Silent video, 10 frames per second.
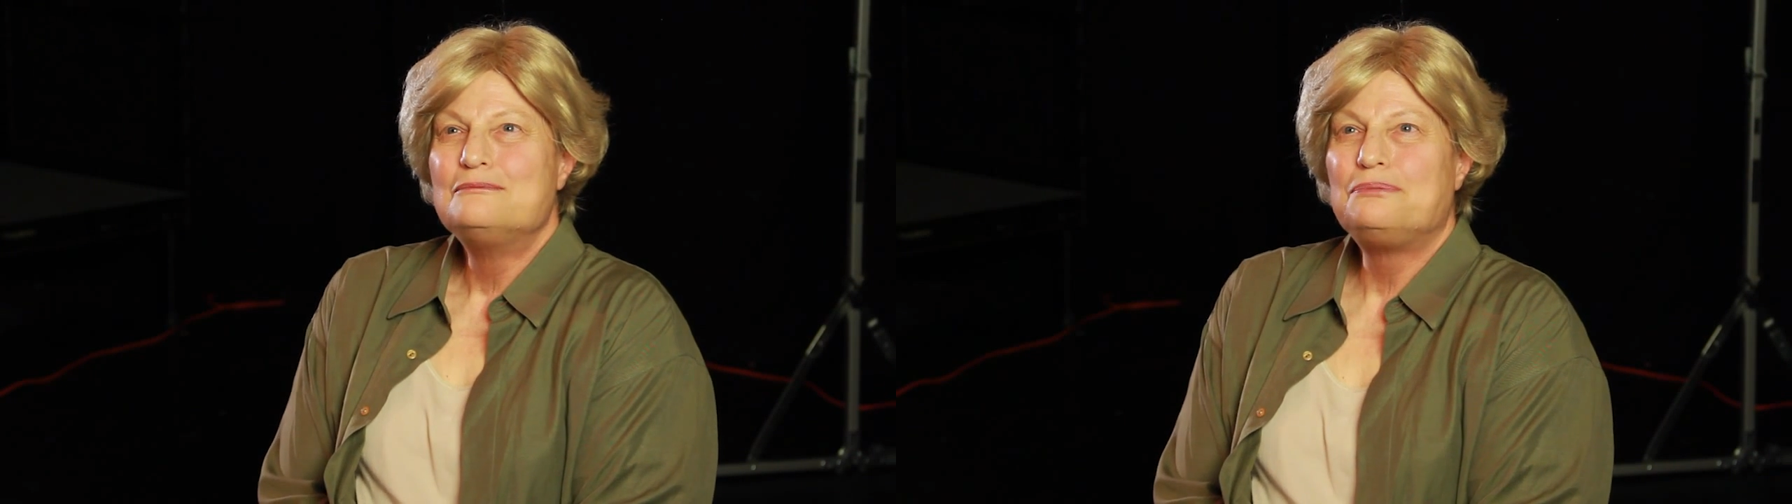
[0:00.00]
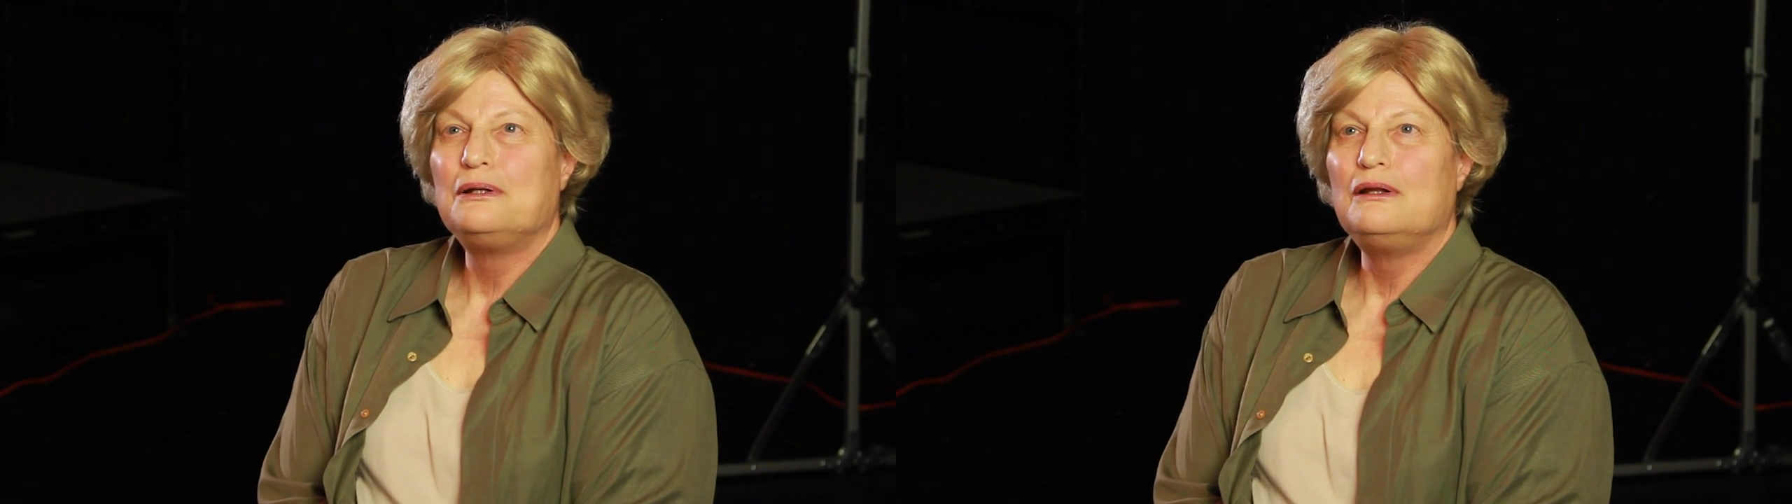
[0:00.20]

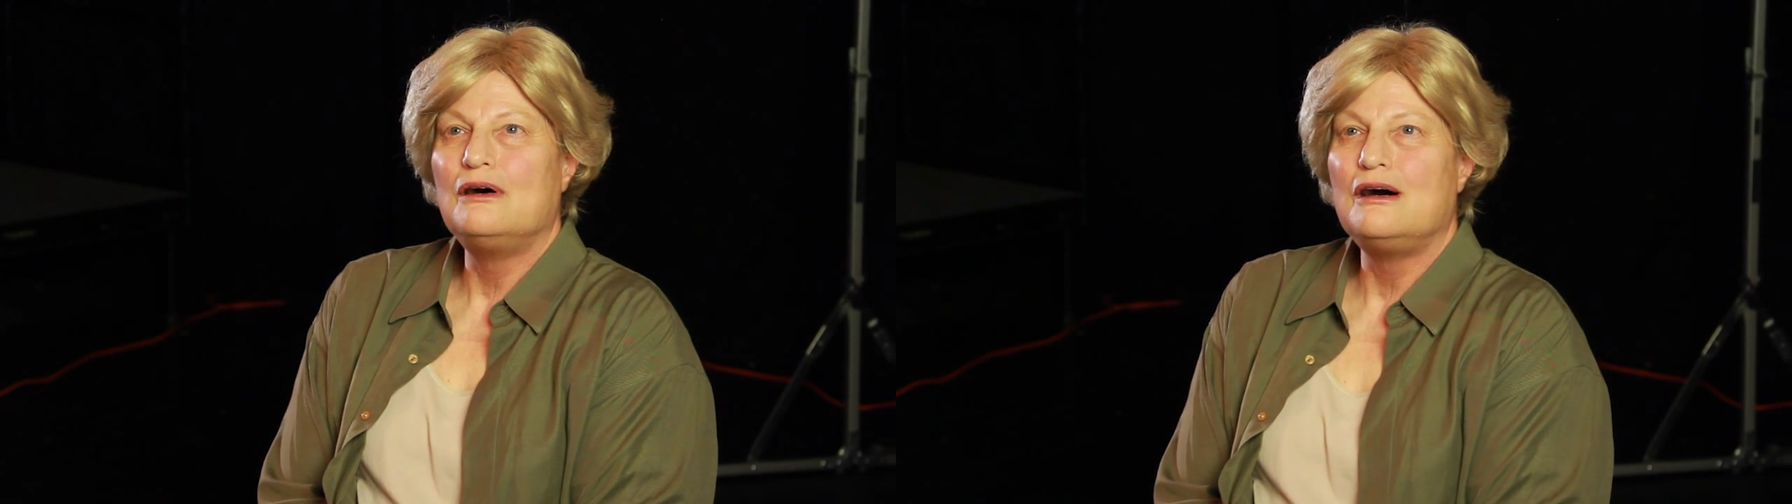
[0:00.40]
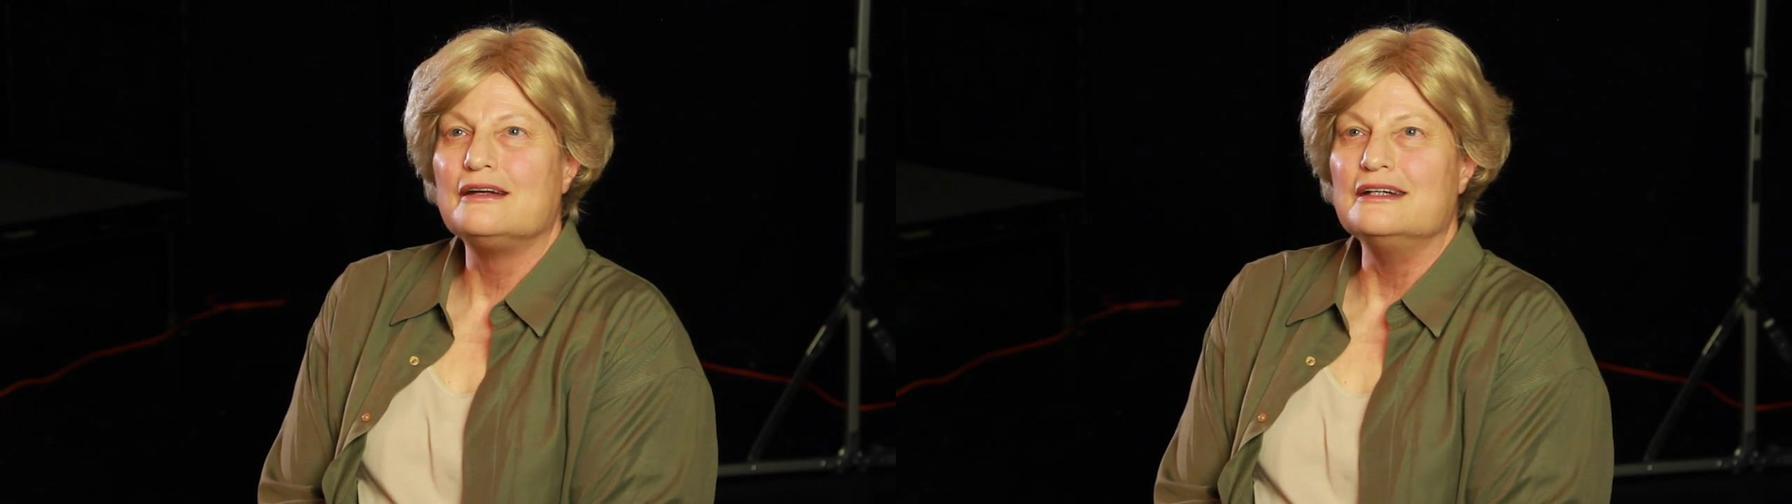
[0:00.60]

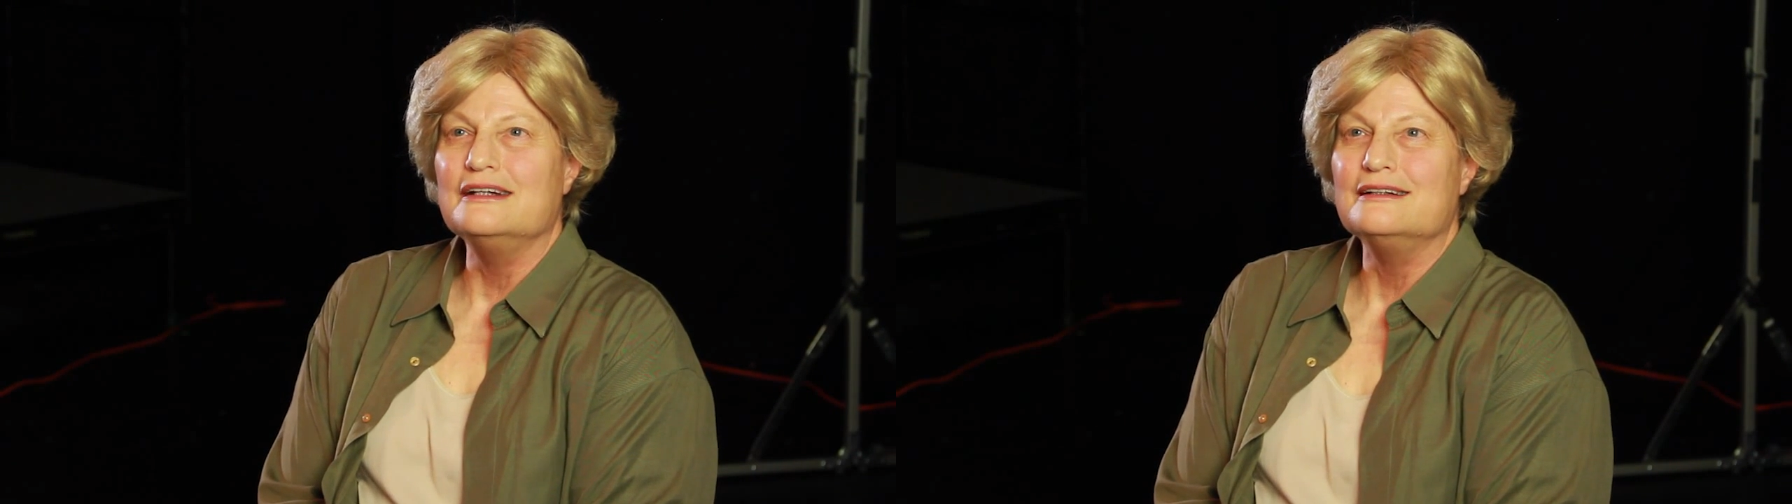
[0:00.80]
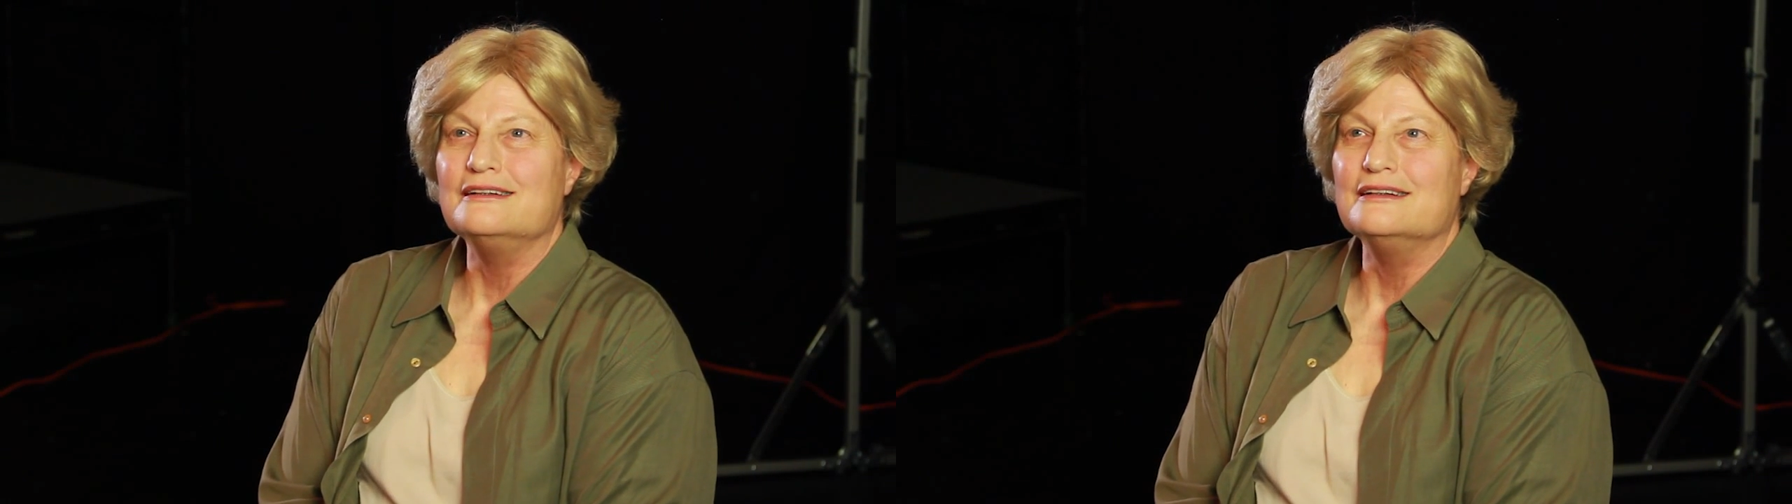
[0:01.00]
plodding,